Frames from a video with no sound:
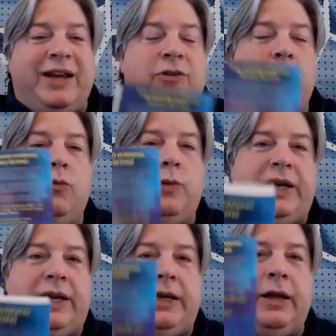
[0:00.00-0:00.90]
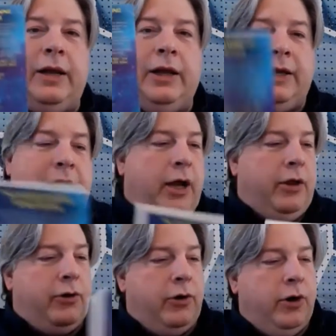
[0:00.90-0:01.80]
to read the
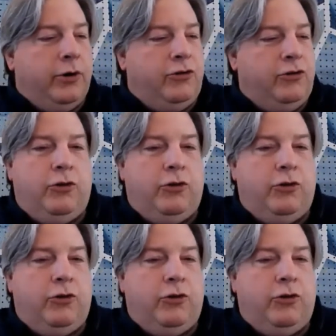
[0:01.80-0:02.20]
other two,